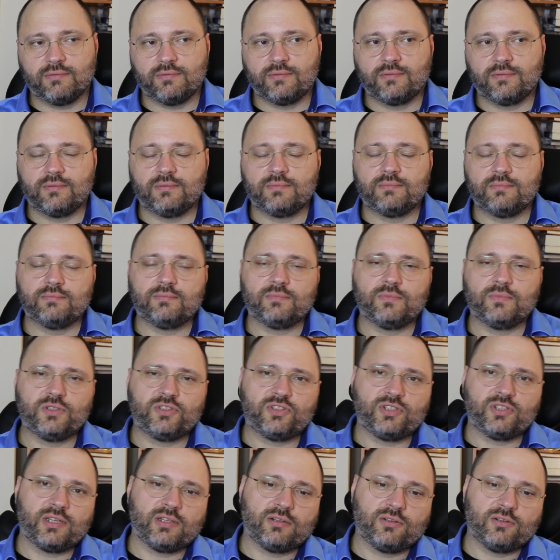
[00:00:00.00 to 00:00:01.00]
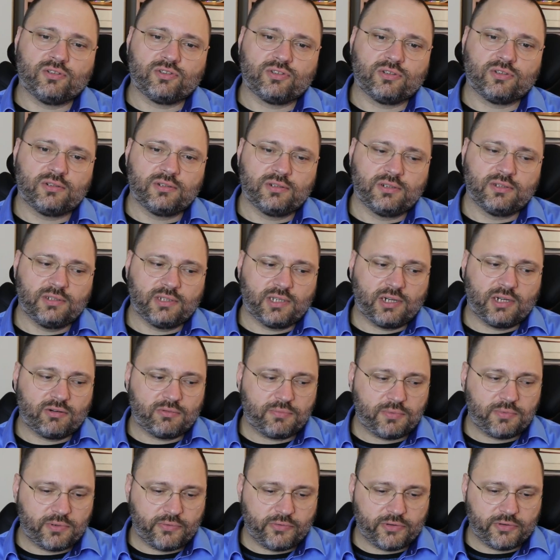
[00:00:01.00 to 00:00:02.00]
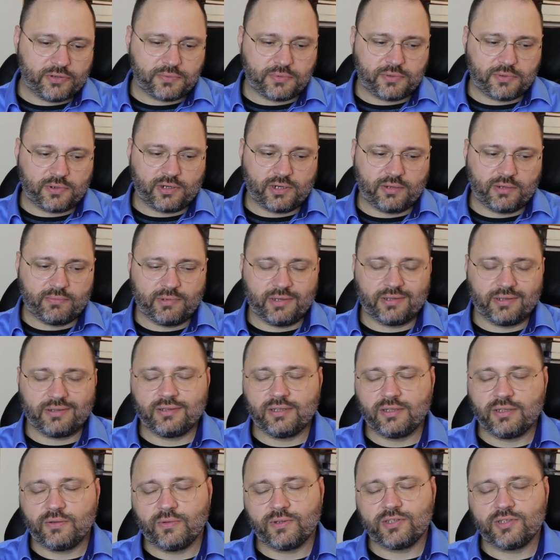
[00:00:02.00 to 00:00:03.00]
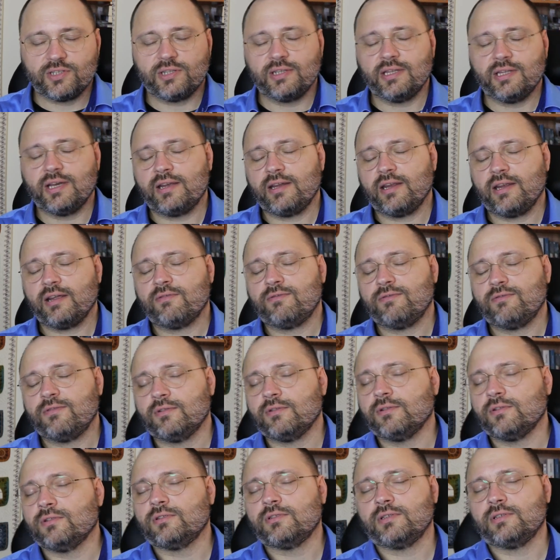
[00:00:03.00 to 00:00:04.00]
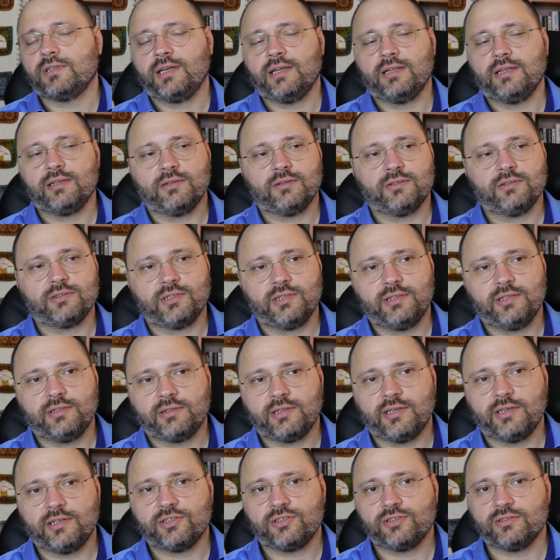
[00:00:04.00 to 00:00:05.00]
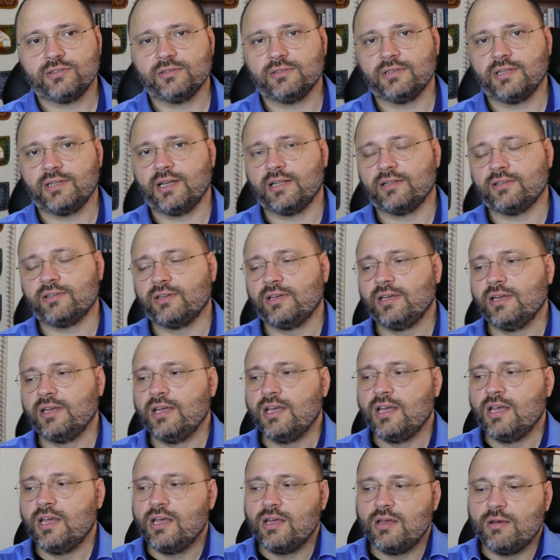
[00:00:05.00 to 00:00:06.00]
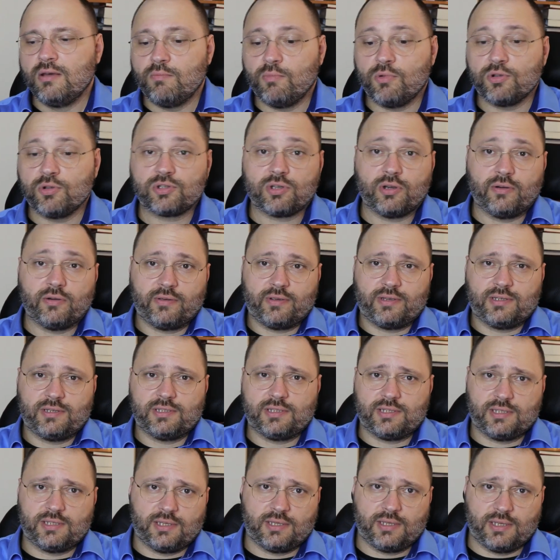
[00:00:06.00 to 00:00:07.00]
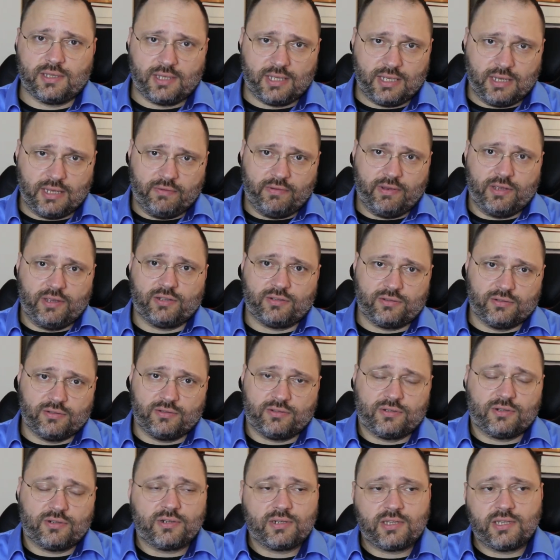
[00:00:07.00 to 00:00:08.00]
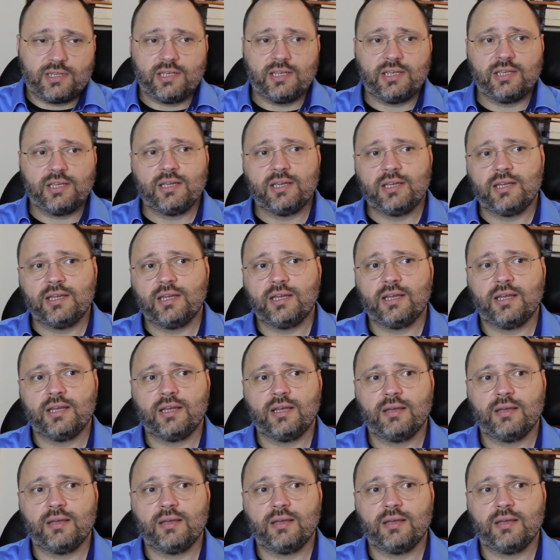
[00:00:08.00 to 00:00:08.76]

Now, we said also in our previous program that it was a direct fault and also intention that Moscow is giving to Turkey,